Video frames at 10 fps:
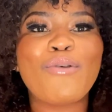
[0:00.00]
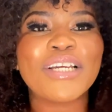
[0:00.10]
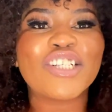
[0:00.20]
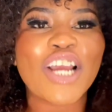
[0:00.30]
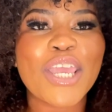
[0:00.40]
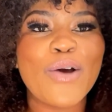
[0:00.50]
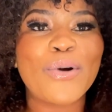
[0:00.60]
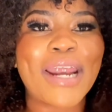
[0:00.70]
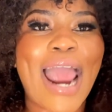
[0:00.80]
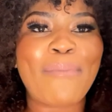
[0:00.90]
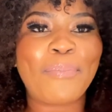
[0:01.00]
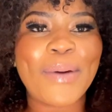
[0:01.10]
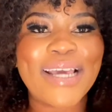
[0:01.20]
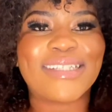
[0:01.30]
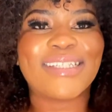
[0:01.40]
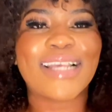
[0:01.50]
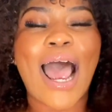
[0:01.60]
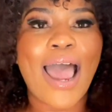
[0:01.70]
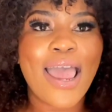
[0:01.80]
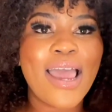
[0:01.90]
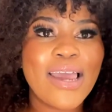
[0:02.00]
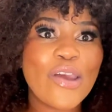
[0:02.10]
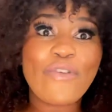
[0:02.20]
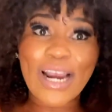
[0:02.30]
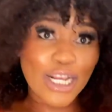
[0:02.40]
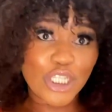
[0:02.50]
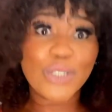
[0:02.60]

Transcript: kuonyesha jeuri ya pesa. If I can